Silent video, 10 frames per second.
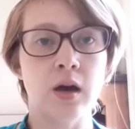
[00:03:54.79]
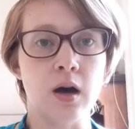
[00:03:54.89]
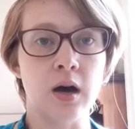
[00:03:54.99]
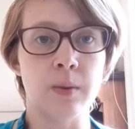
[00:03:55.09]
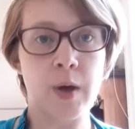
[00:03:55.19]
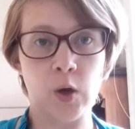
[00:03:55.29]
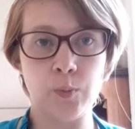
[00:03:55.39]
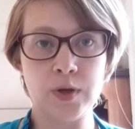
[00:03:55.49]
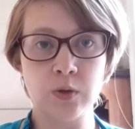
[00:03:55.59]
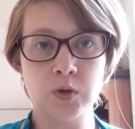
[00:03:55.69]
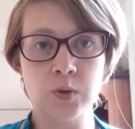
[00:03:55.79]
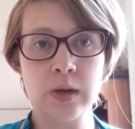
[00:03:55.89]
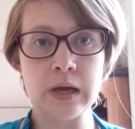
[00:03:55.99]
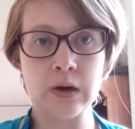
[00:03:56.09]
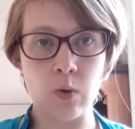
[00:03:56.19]
helping you do
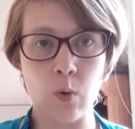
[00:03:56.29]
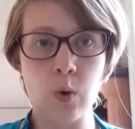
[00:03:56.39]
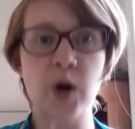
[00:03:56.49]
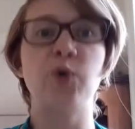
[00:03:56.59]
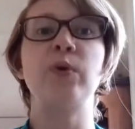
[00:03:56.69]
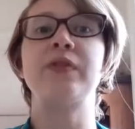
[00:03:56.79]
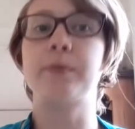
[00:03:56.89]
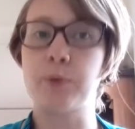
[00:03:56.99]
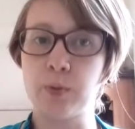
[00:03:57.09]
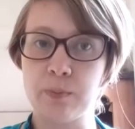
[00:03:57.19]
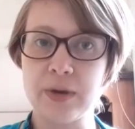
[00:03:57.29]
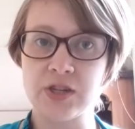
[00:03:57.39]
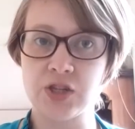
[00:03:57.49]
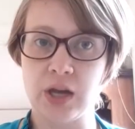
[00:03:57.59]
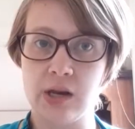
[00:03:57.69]
it, or with the
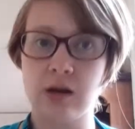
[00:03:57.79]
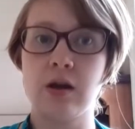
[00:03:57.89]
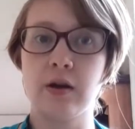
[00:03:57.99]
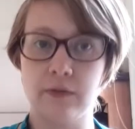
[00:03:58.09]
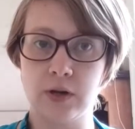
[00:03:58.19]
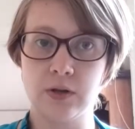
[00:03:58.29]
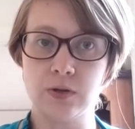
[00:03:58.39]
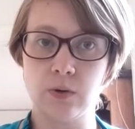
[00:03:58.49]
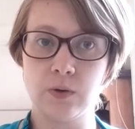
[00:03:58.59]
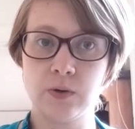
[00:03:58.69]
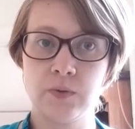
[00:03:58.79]
permission of an adult.